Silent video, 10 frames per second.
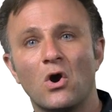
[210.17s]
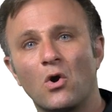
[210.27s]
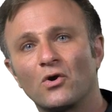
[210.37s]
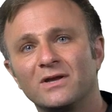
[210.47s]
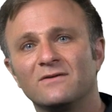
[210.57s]

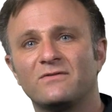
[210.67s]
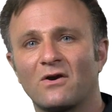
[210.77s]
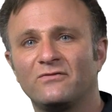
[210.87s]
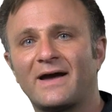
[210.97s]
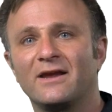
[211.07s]
Or you can
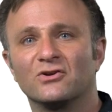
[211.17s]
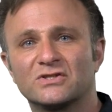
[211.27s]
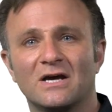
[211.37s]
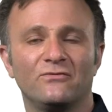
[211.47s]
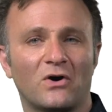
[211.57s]
verify it
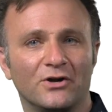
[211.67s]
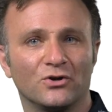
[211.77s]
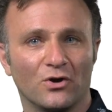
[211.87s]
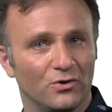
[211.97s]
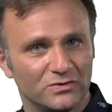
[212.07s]
yourself on
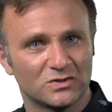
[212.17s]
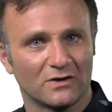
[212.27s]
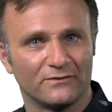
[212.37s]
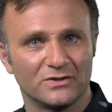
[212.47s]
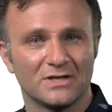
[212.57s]
your own
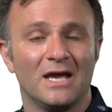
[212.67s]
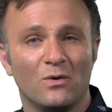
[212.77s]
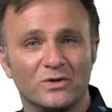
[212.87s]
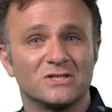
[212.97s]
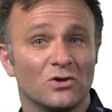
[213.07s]
servers,
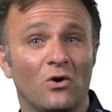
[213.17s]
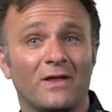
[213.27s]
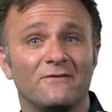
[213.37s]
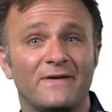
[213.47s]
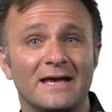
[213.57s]
which is a whole
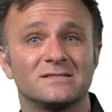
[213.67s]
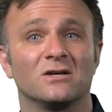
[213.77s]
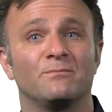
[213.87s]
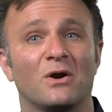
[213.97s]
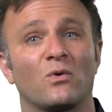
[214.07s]
lot
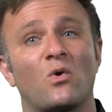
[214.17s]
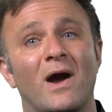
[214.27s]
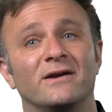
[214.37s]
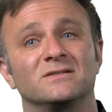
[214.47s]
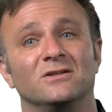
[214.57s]
faster but
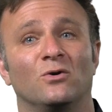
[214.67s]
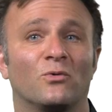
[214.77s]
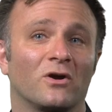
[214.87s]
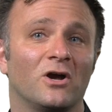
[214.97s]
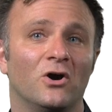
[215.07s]
requires a little
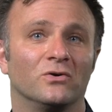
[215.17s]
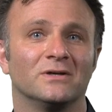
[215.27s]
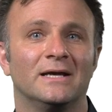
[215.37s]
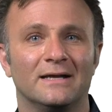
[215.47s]
more code.